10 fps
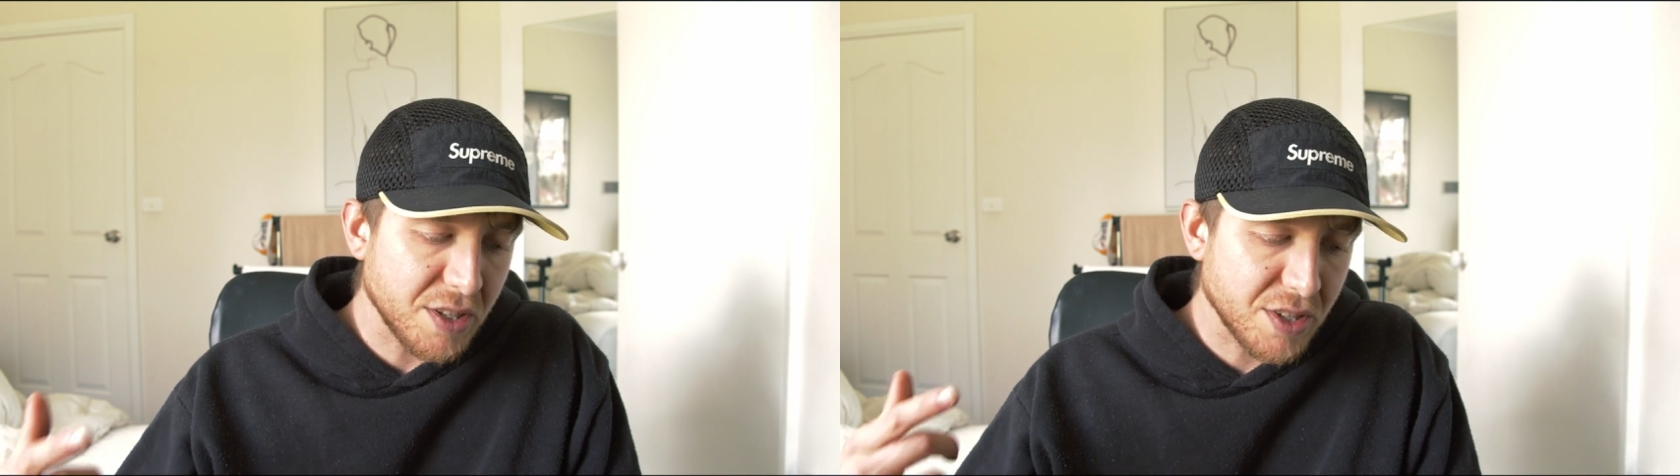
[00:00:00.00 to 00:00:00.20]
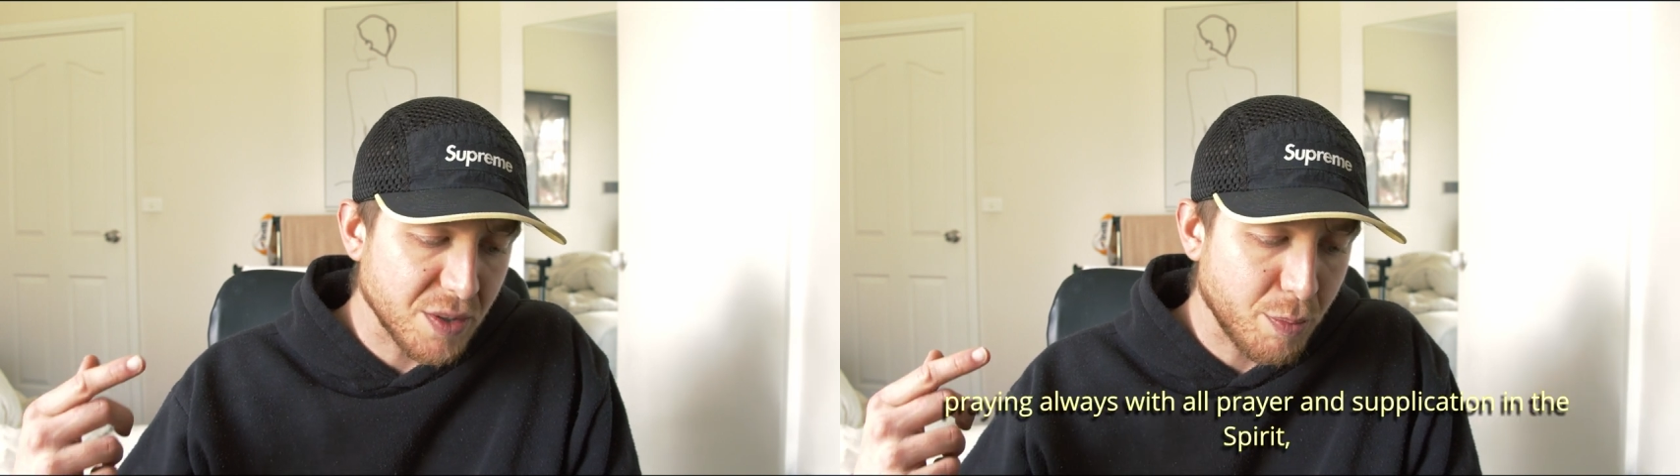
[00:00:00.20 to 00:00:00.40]

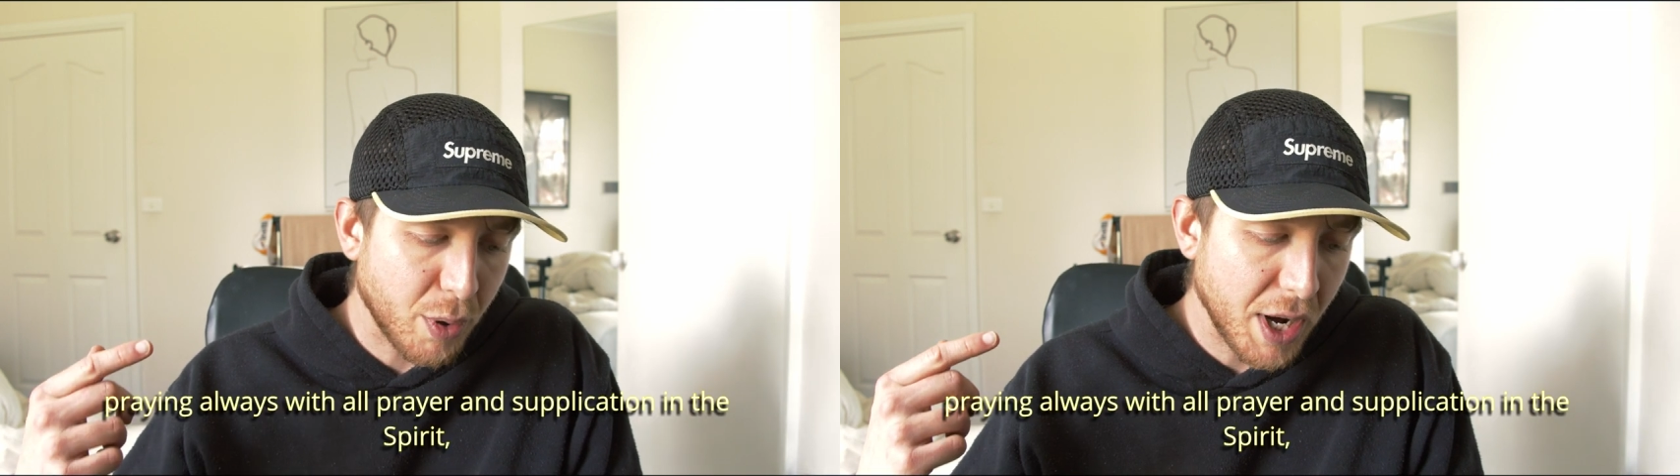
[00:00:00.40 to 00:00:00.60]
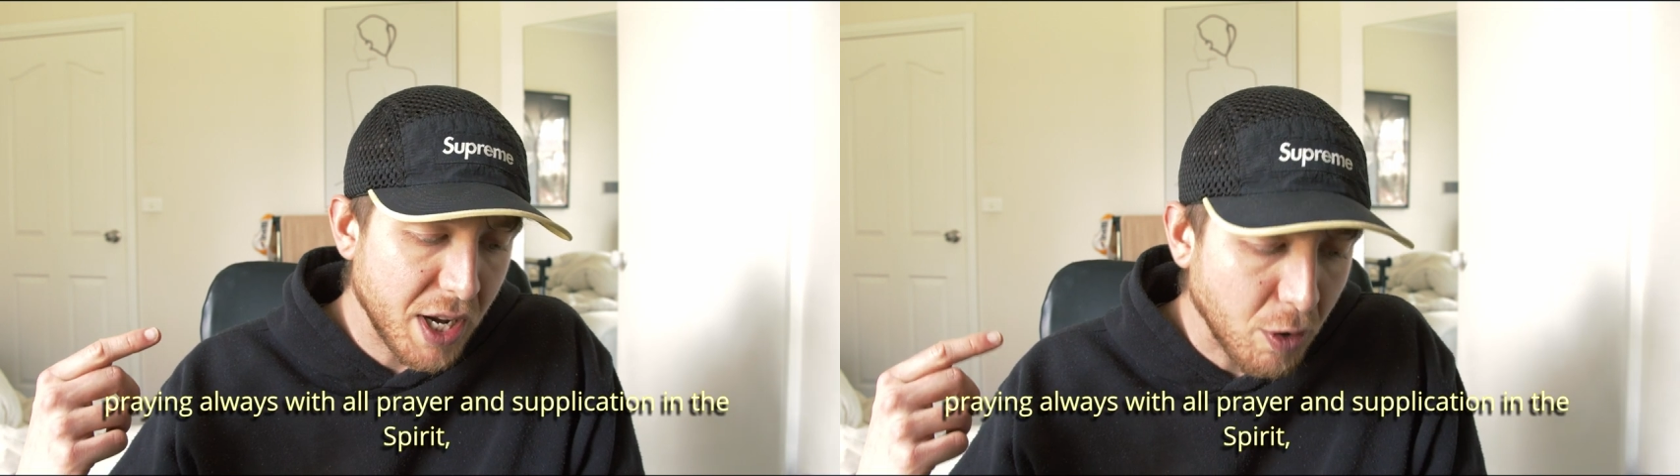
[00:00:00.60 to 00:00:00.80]
it says,
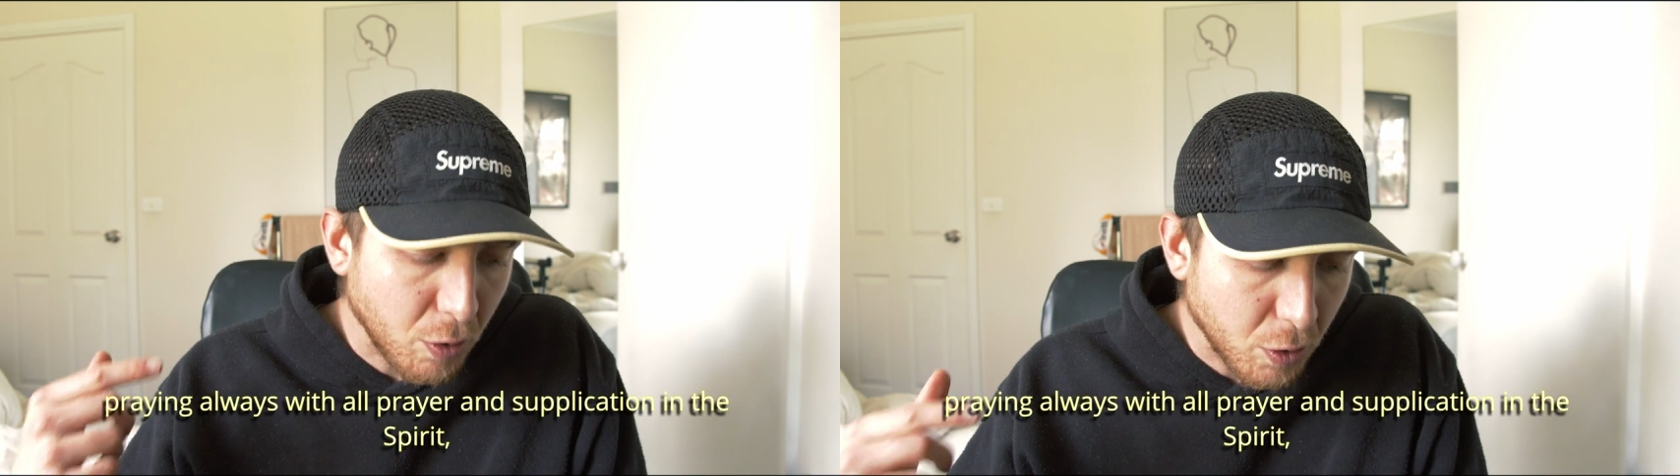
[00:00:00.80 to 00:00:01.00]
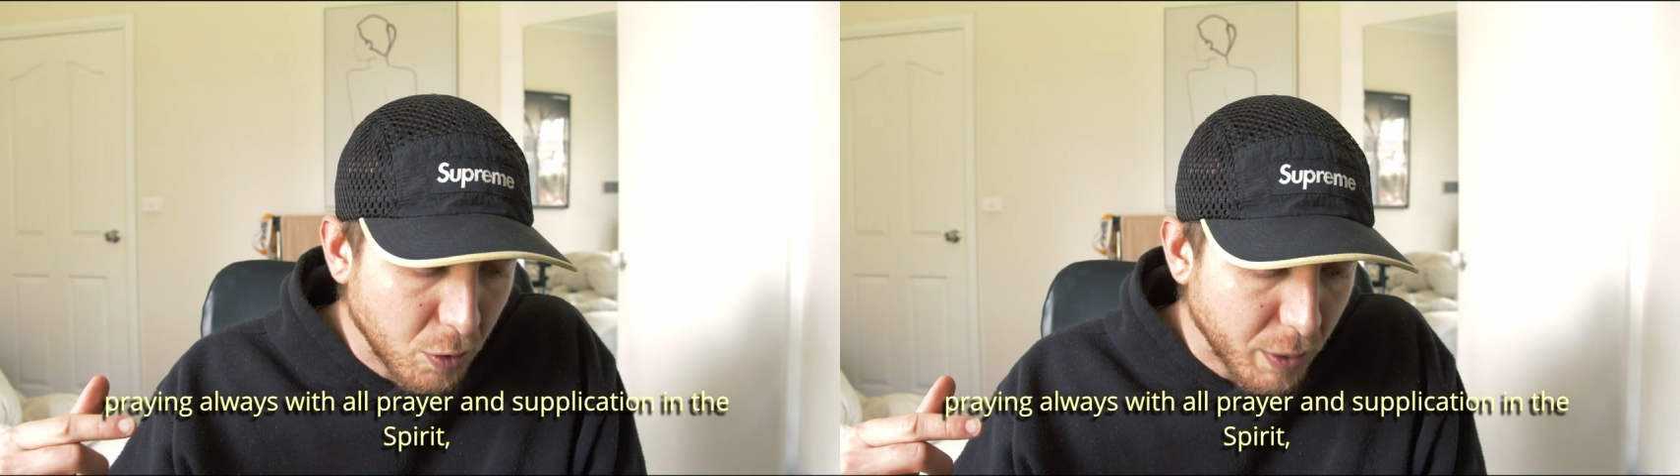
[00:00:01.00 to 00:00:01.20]
praying
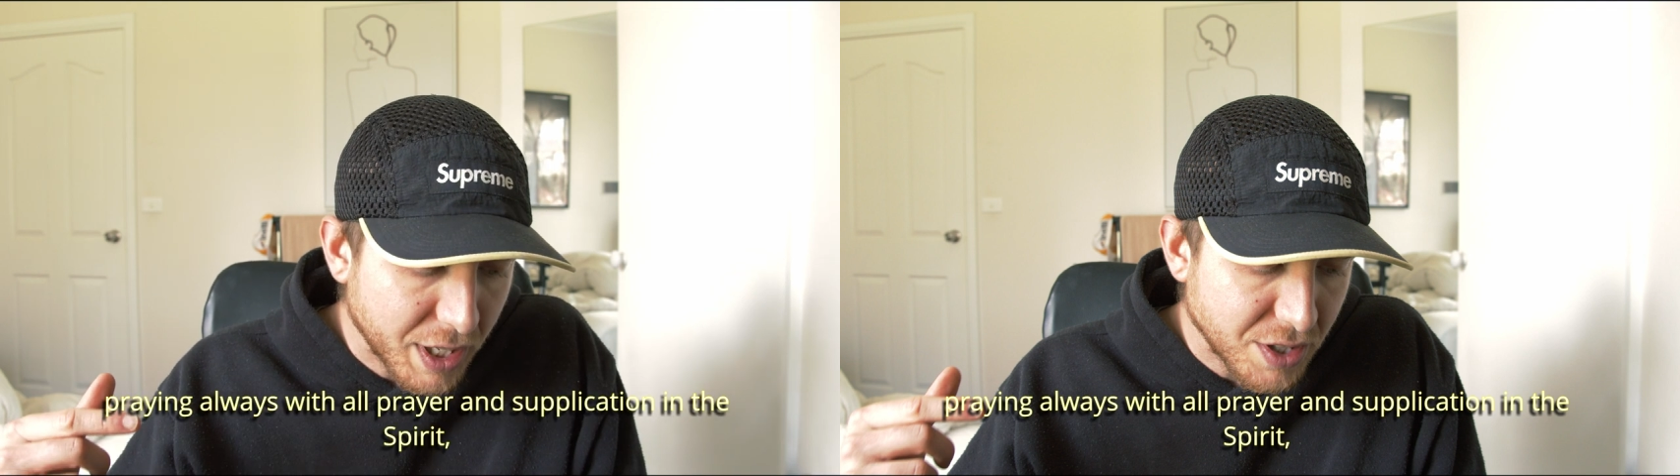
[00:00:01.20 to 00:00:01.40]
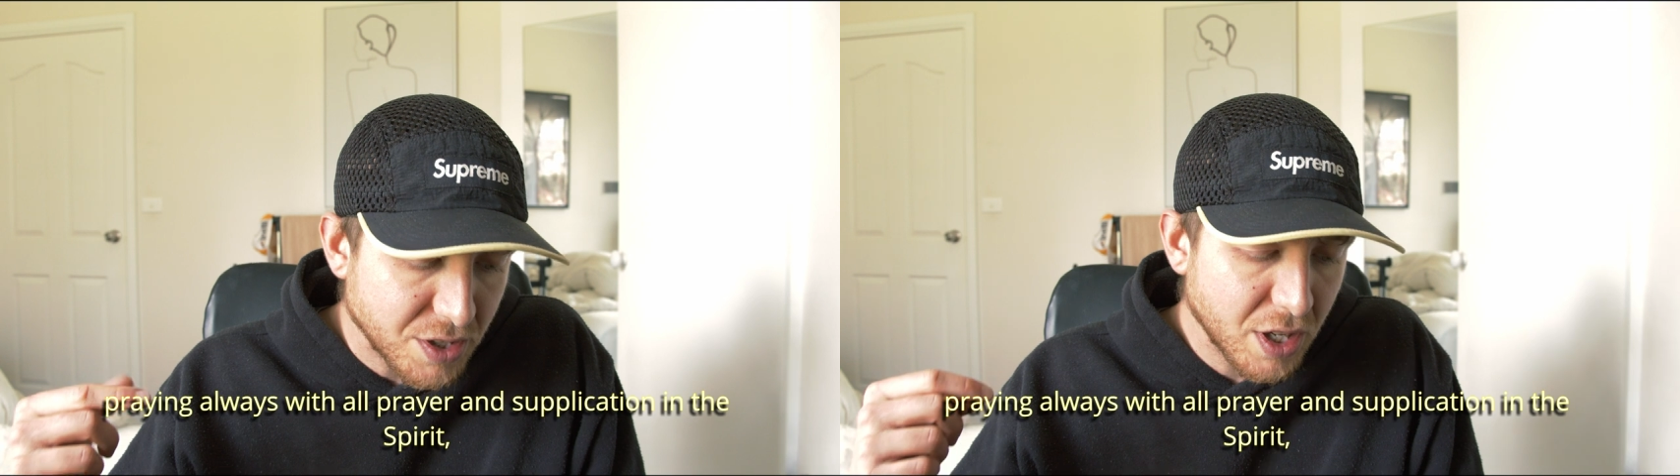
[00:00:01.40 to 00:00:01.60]

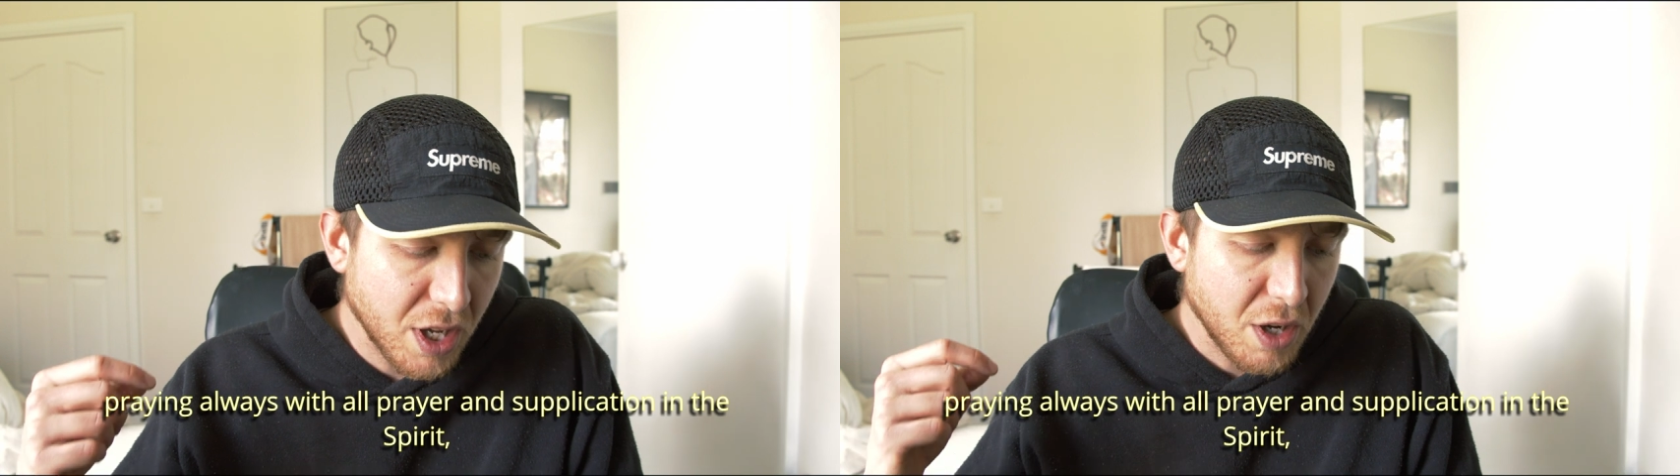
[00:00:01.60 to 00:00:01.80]
always